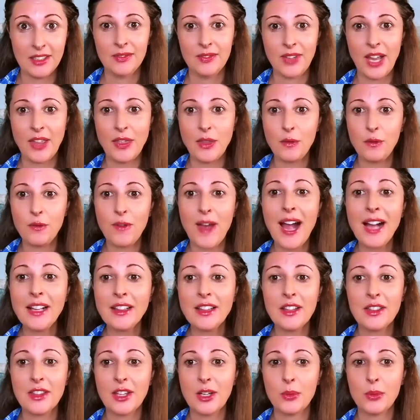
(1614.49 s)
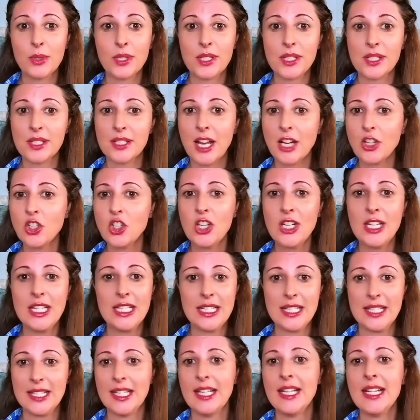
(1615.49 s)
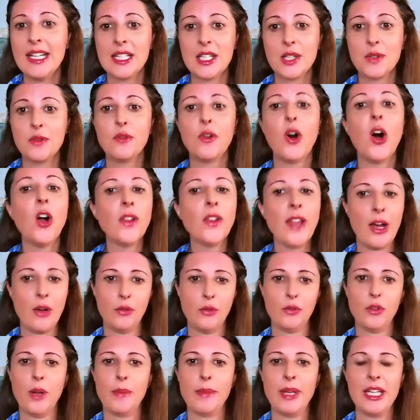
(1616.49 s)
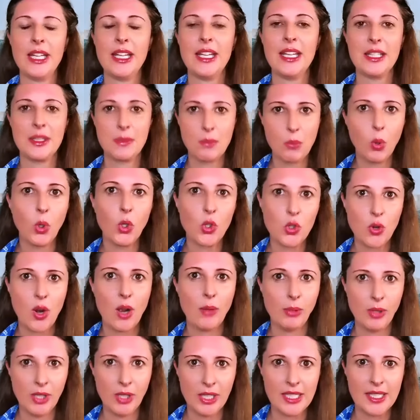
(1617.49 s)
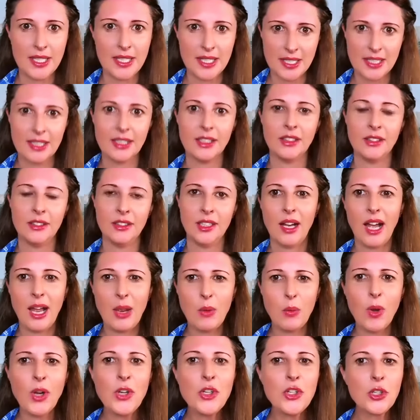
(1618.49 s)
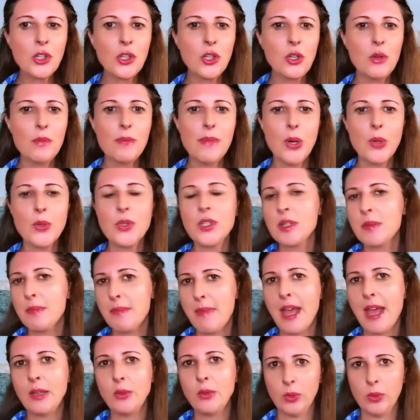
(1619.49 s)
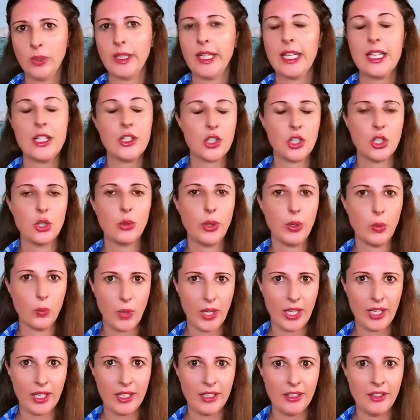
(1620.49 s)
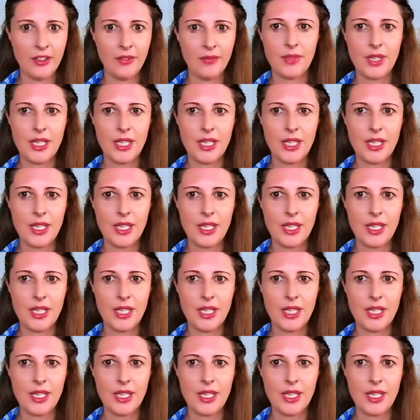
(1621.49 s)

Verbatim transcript: And the fact that there was such an insidious fallout from it is more troubling still. I wonder who most men relate to in Wicked.